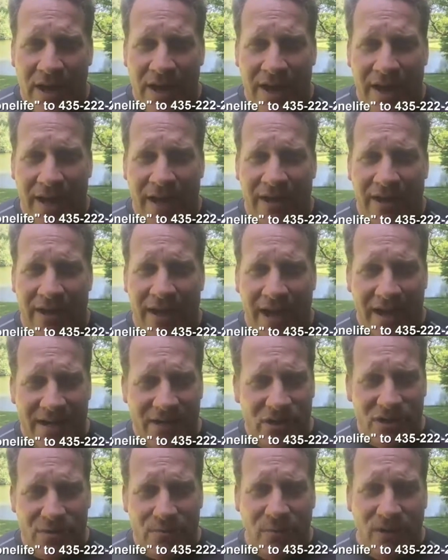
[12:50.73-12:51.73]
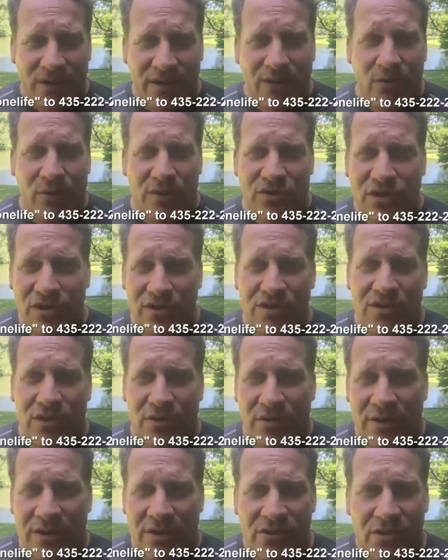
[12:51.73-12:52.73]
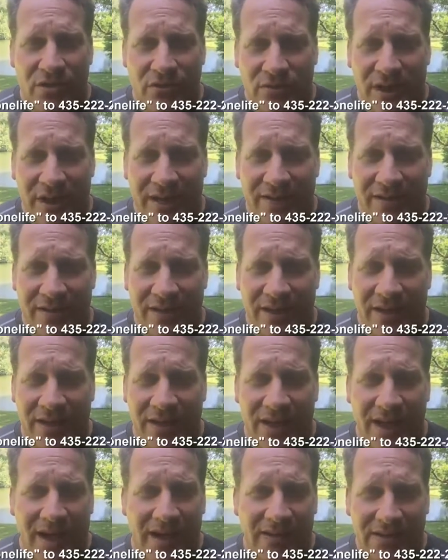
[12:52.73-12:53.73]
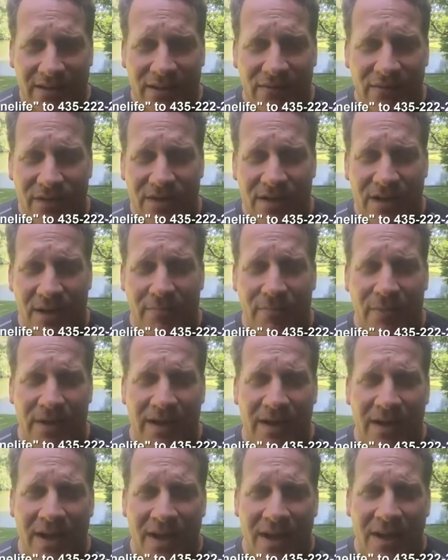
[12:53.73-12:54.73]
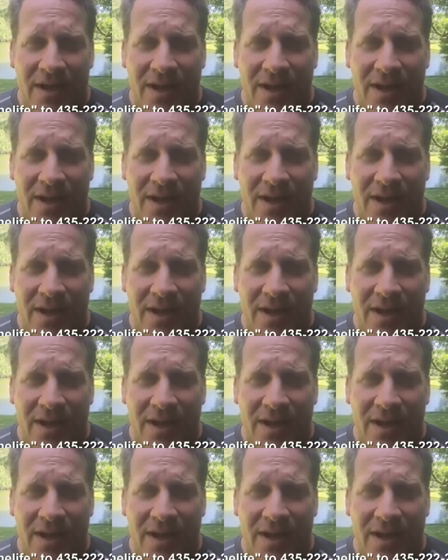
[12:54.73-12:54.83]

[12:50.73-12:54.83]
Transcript: and I just believe what she's doing is the right thing. I love the company.